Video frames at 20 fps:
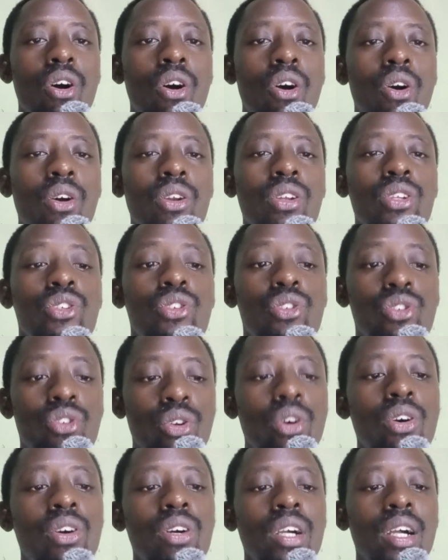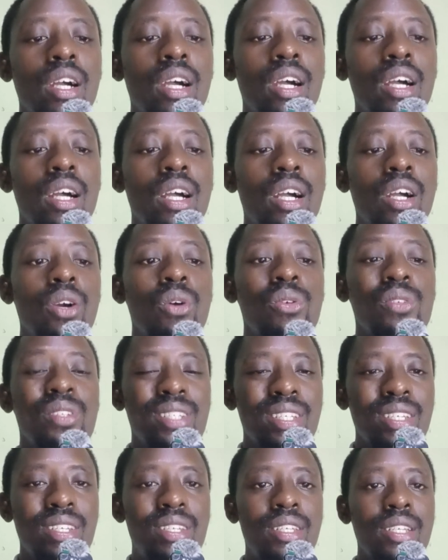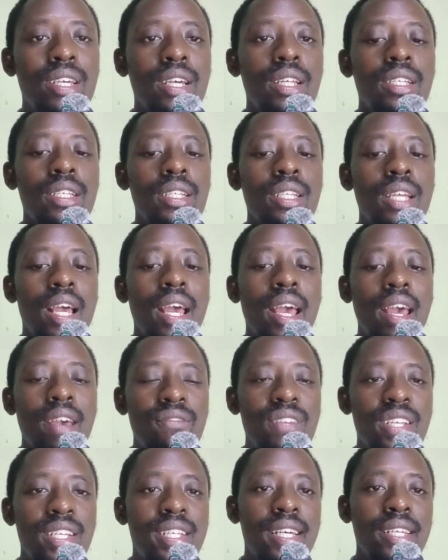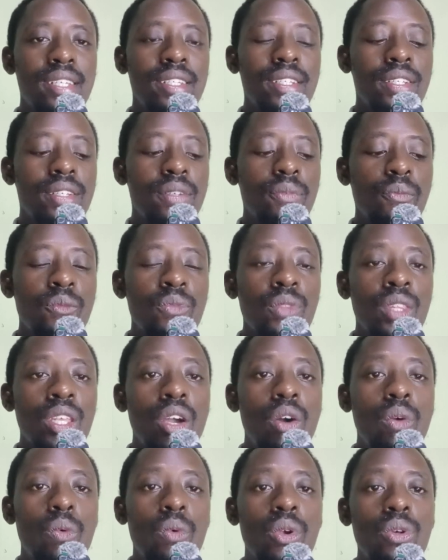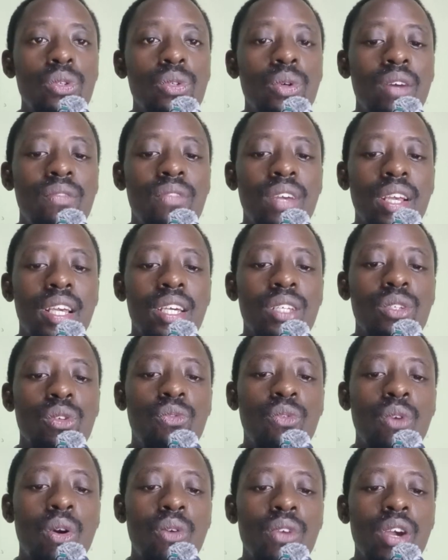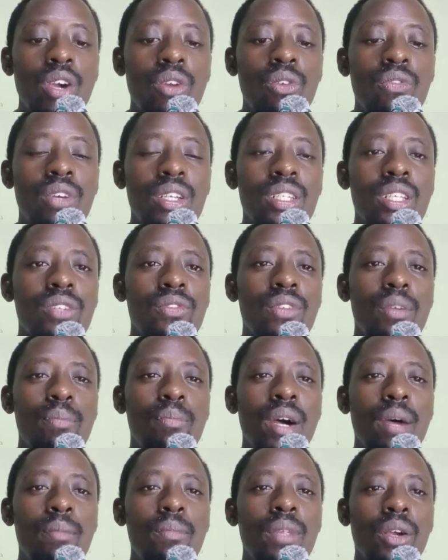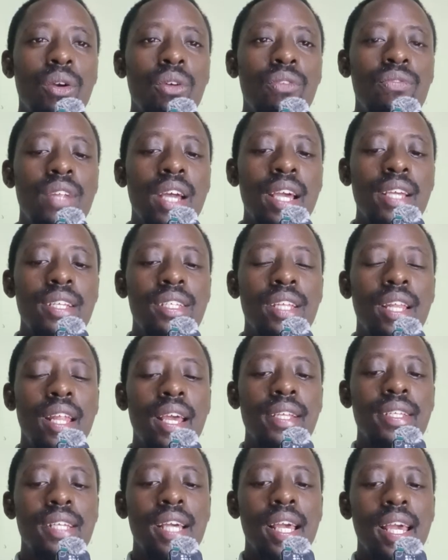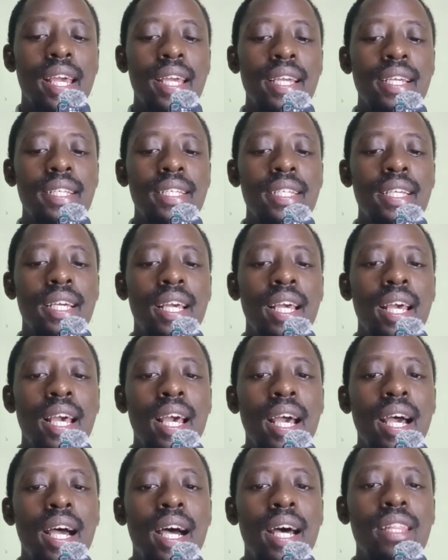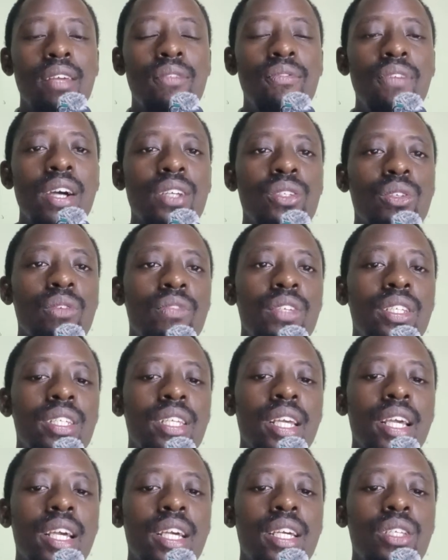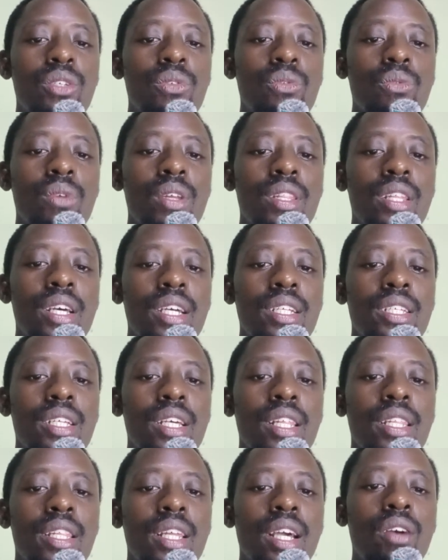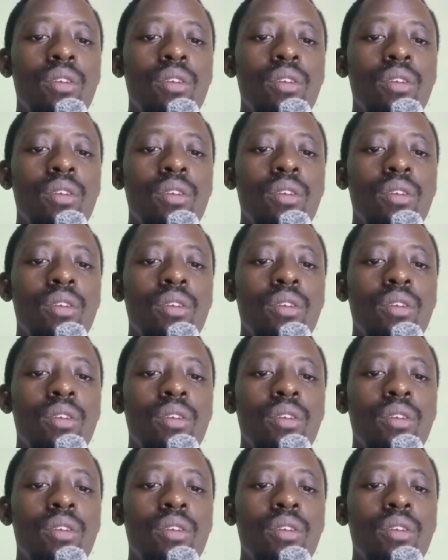on strong, consistent evidence. We also have the case of Waweru versus Republic of 1988, And the facts of this case were that the